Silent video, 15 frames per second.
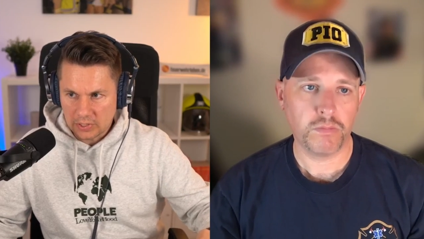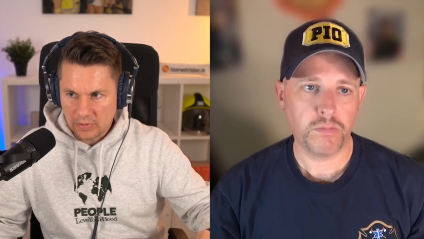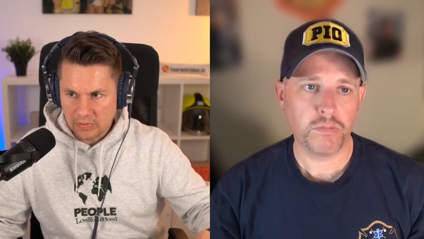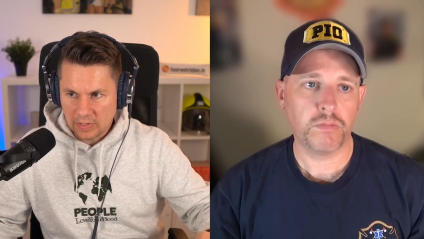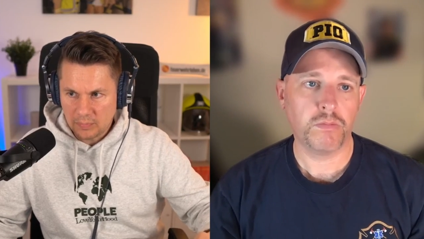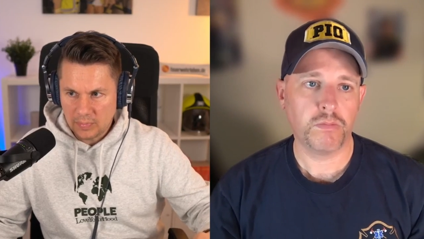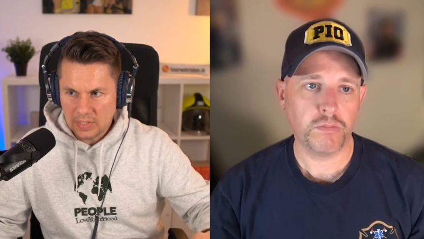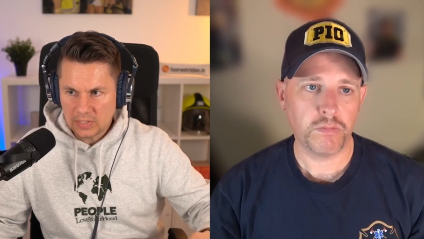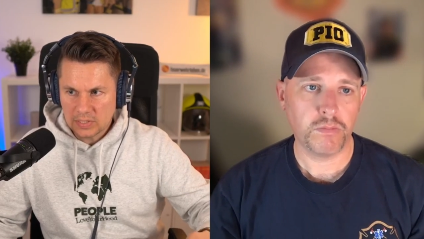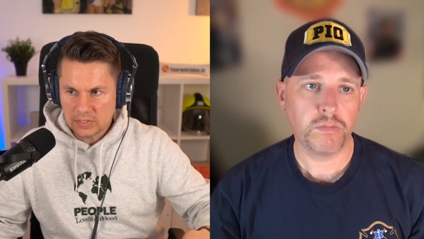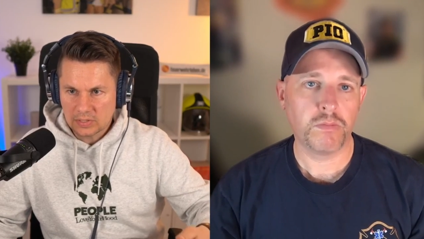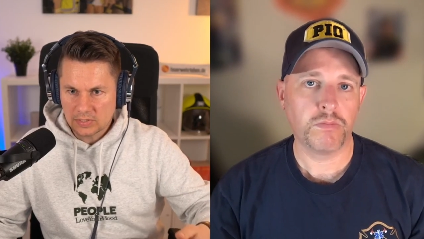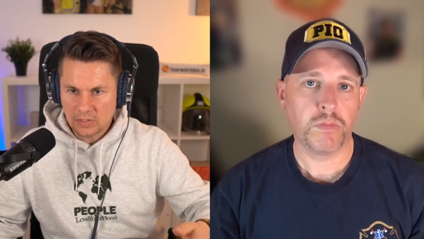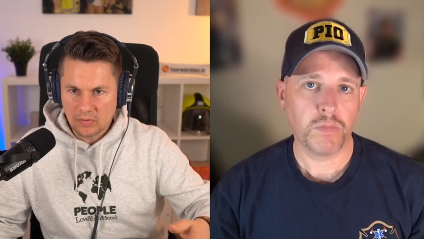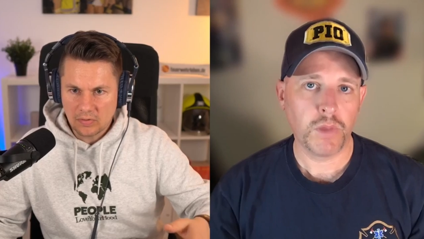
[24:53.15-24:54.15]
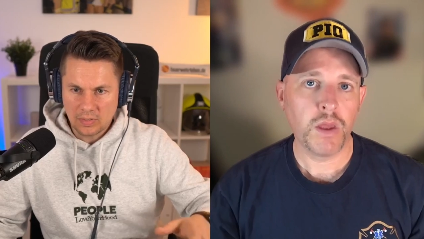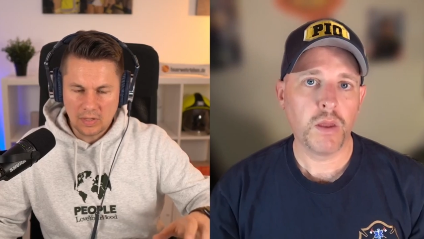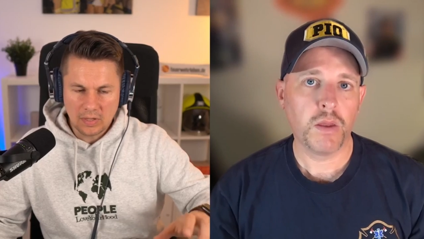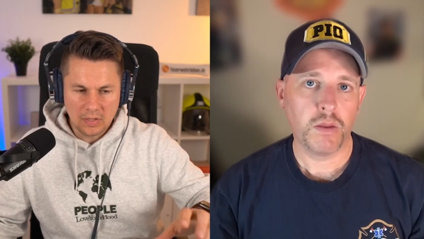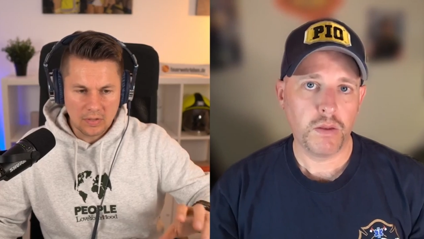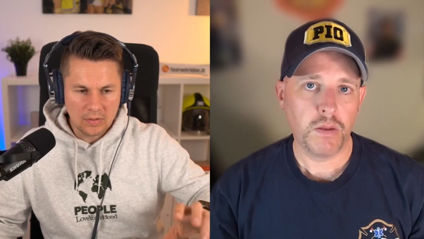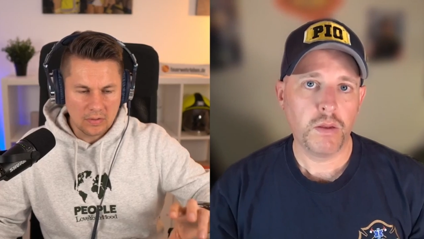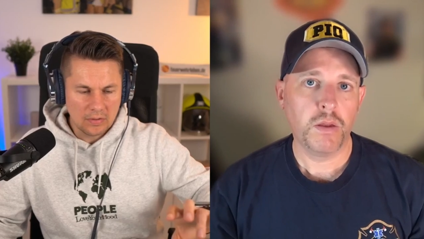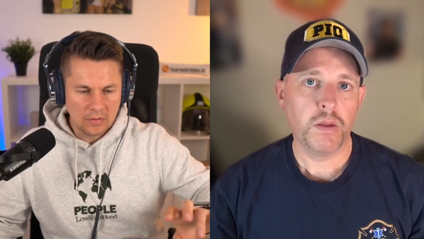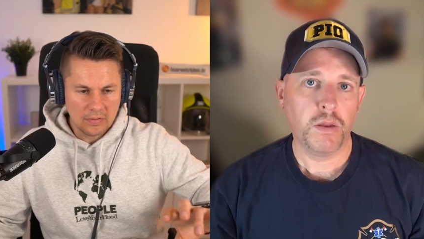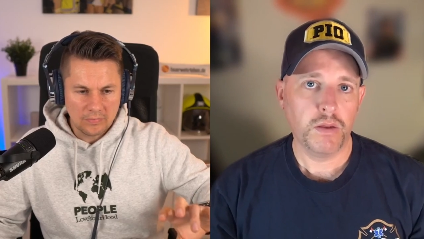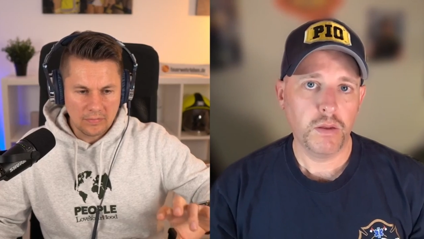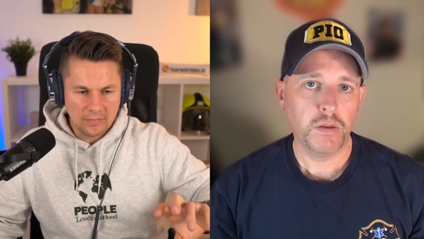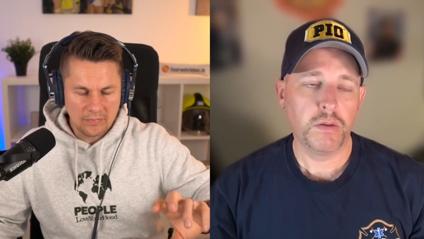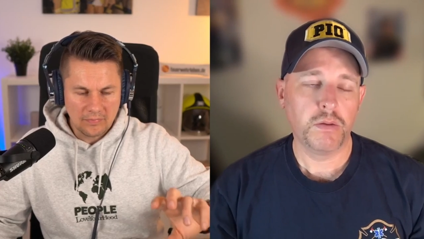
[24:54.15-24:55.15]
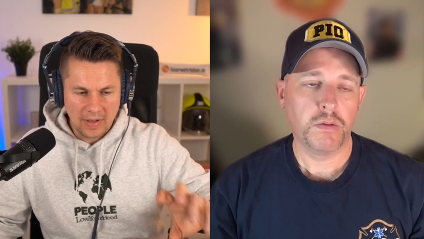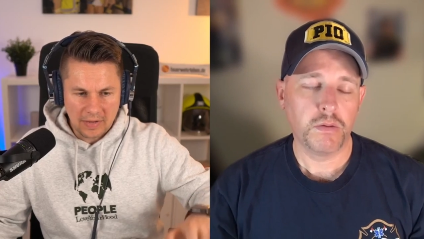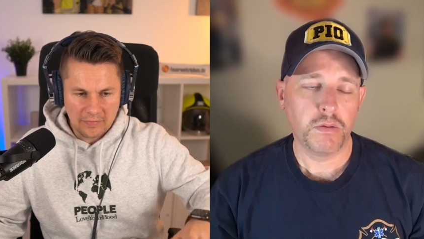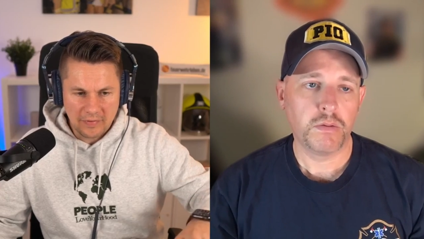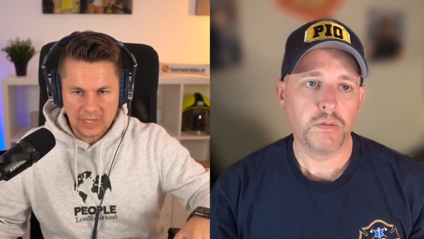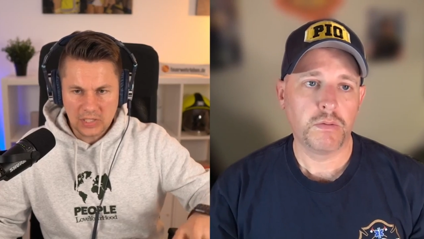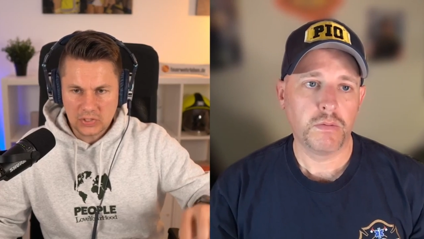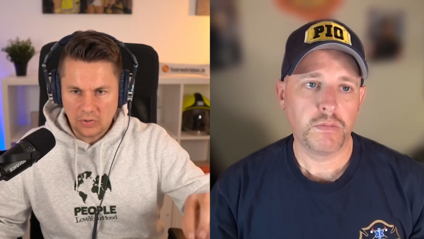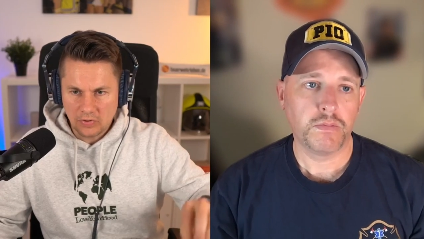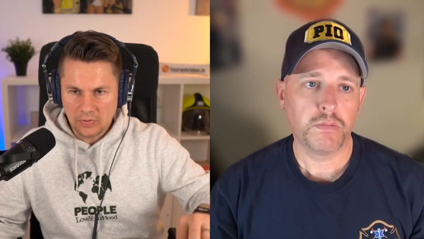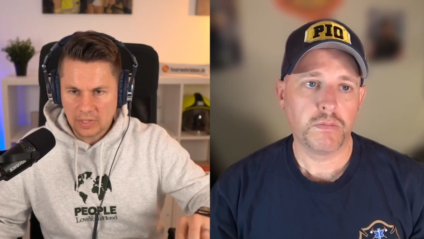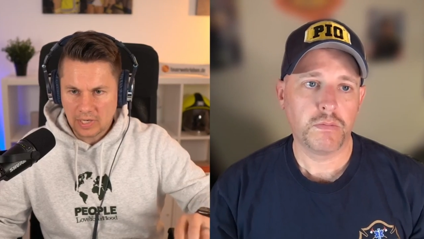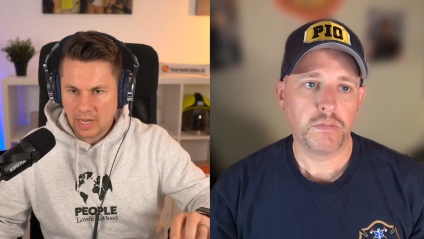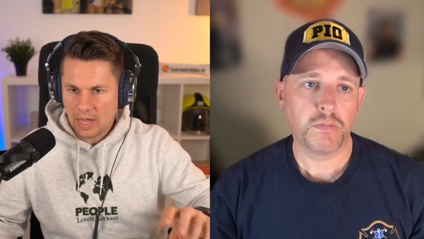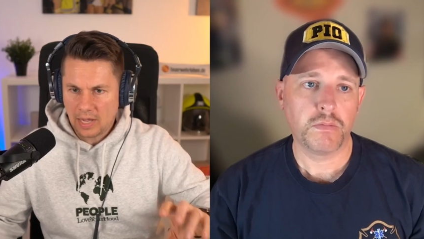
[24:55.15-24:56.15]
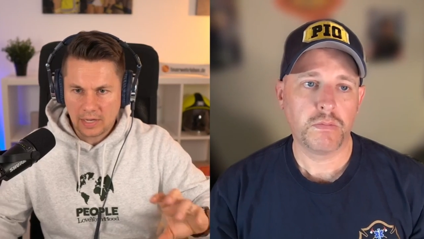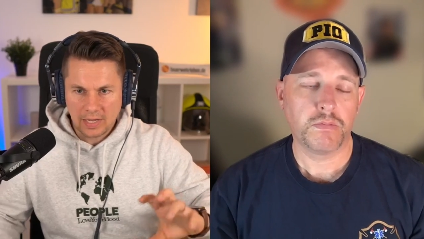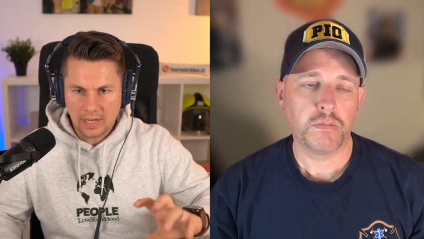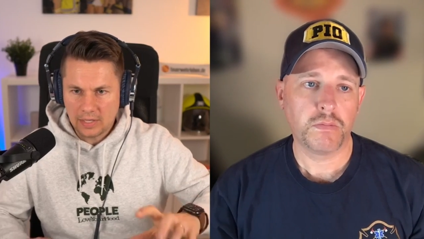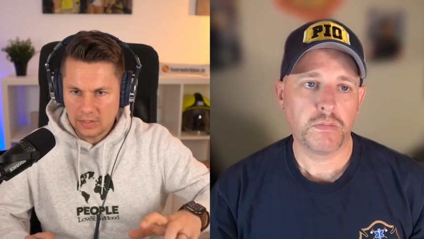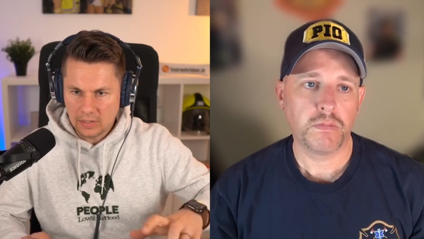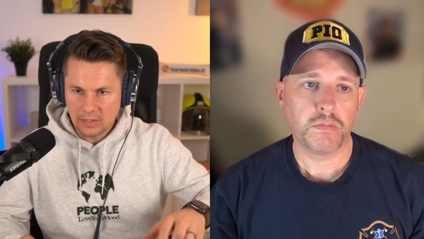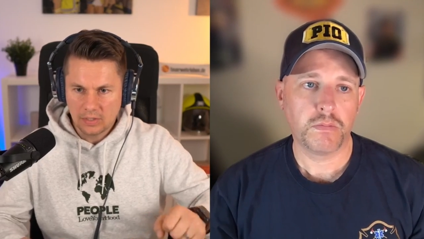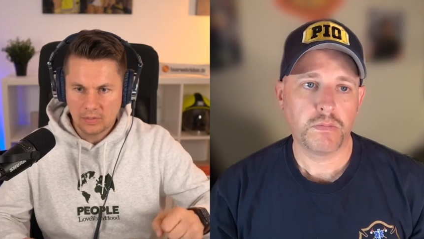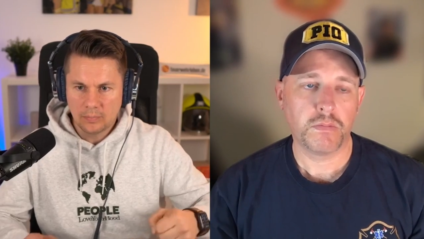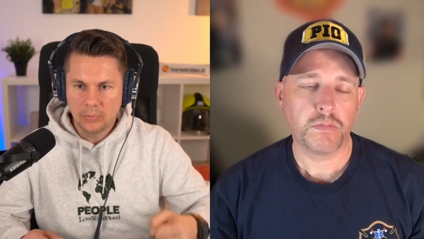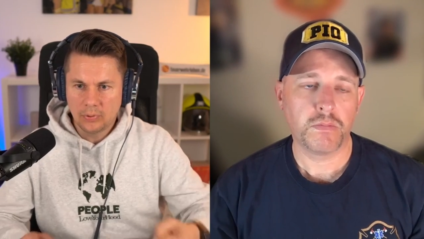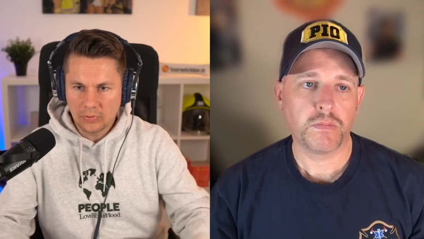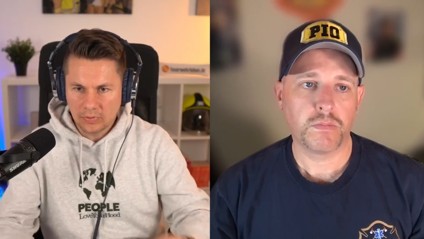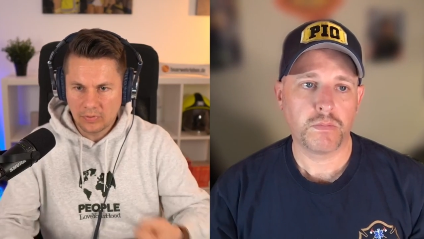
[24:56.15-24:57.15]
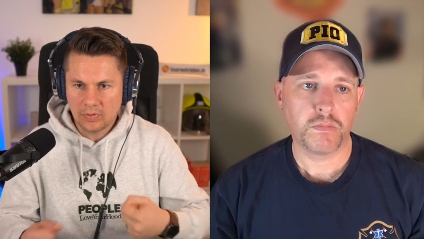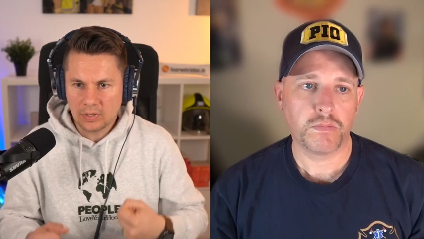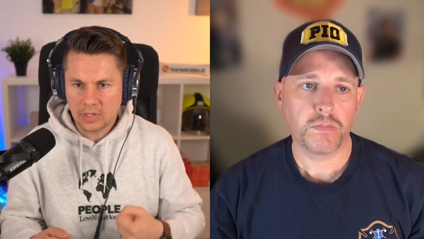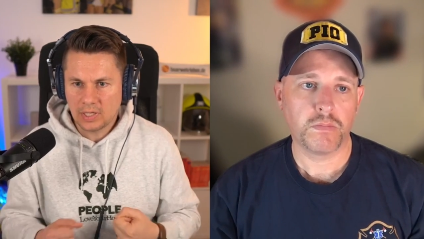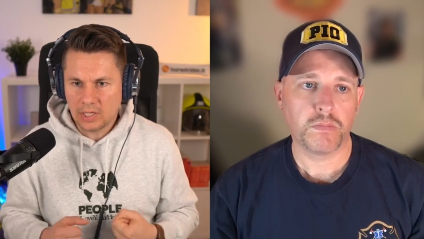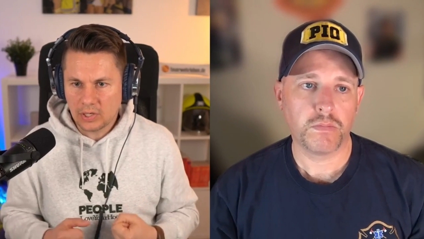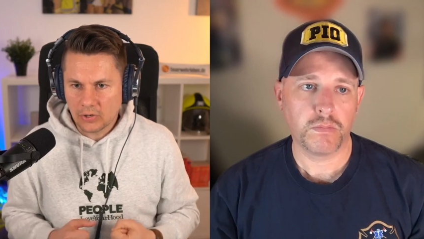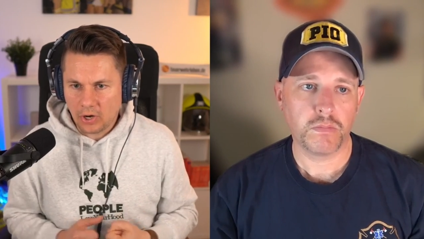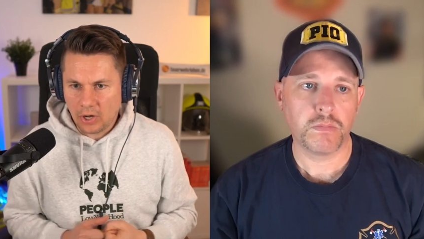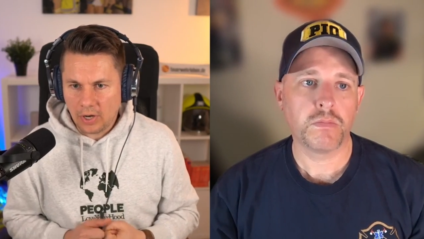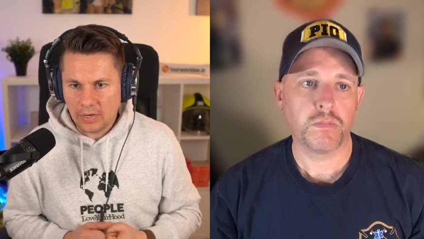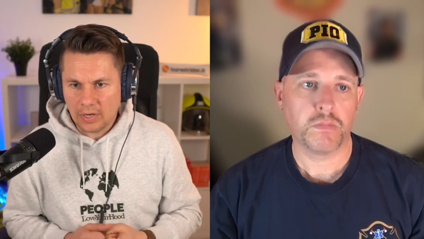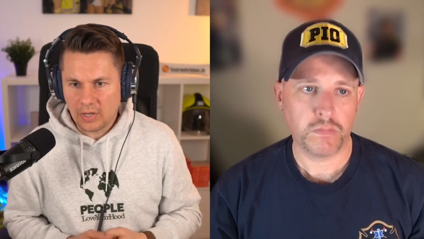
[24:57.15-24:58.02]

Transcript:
Speaker 1: That means the the firefighters on the car can put the gear on,